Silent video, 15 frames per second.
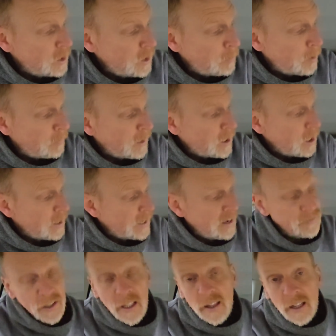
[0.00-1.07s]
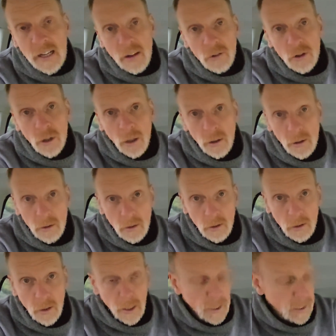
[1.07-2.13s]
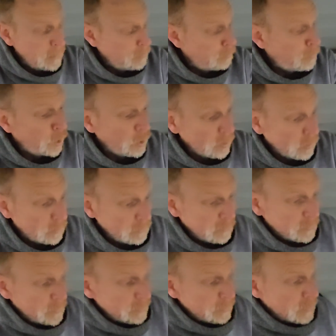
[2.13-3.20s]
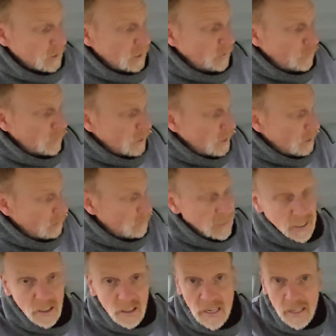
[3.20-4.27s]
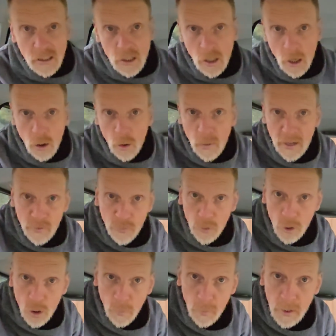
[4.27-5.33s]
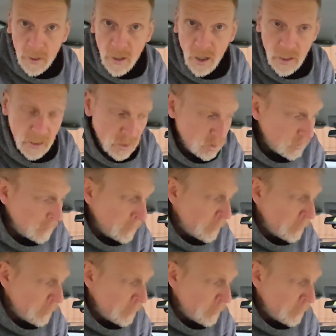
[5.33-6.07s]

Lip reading: you probably can't have anything else on. But if they only intend to go away for a couple of nights,